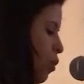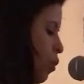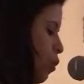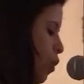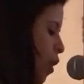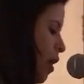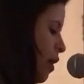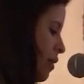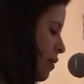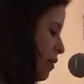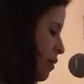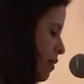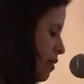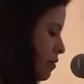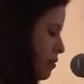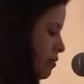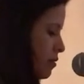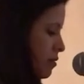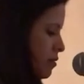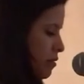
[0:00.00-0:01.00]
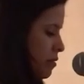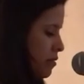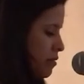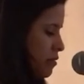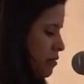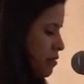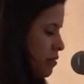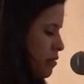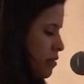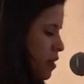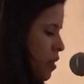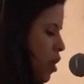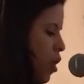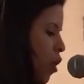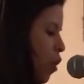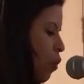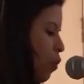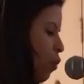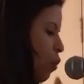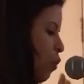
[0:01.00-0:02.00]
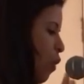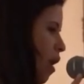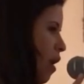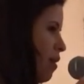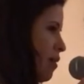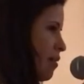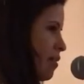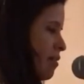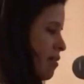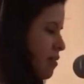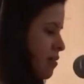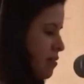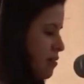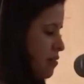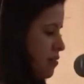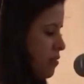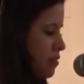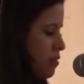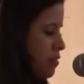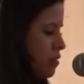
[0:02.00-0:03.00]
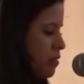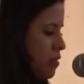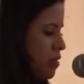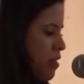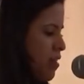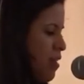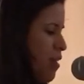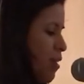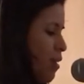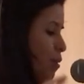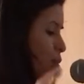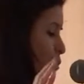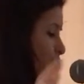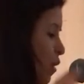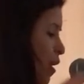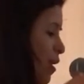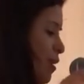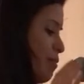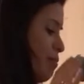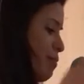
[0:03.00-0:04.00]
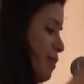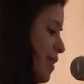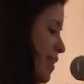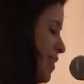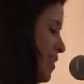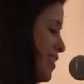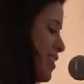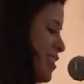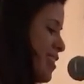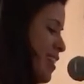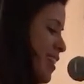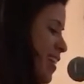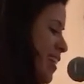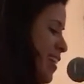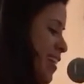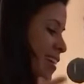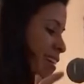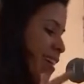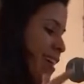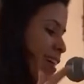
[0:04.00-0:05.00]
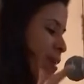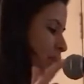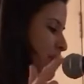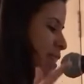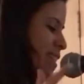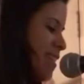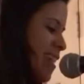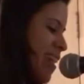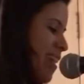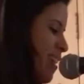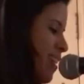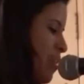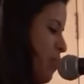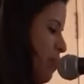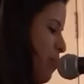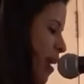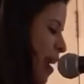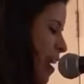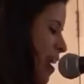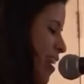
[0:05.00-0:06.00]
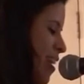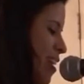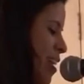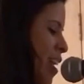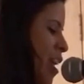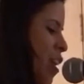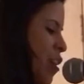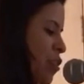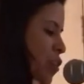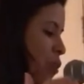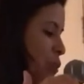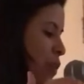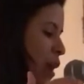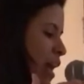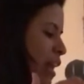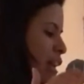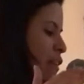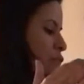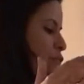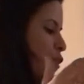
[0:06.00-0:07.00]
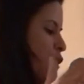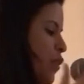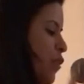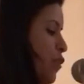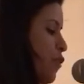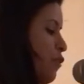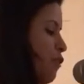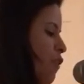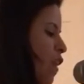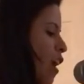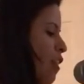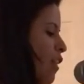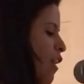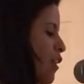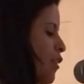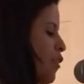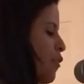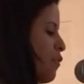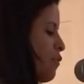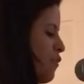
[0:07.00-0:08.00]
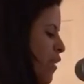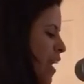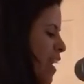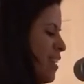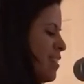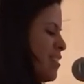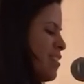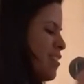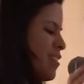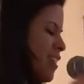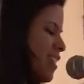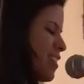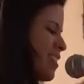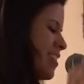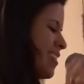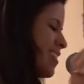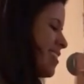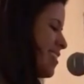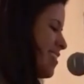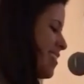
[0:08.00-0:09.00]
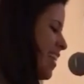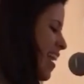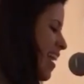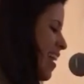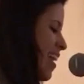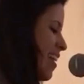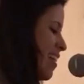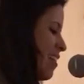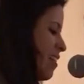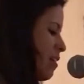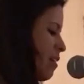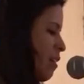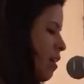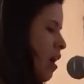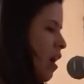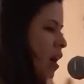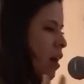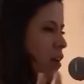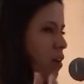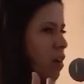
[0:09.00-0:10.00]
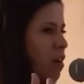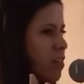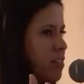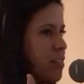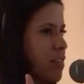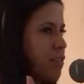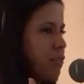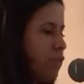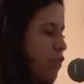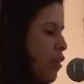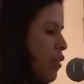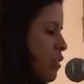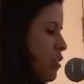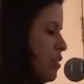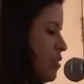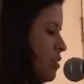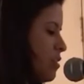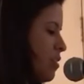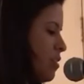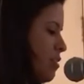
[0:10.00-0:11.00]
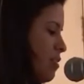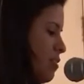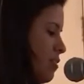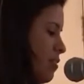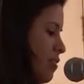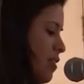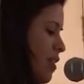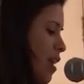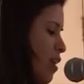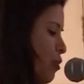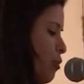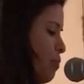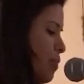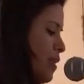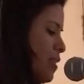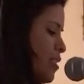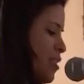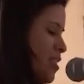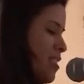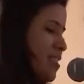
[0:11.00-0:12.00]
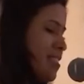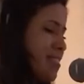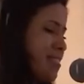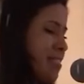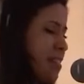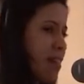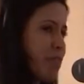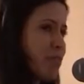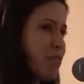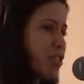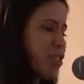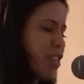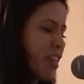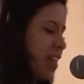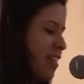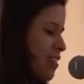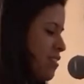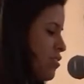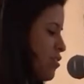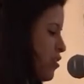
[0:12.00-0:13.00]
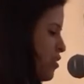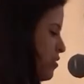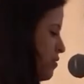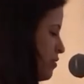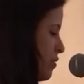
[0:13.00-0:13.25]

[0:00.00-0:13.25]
Run. Run. Run, bitch. It can all be taken away. They're waiting for you to fall on your face just to say, I called it first. Ghetto bitches never change.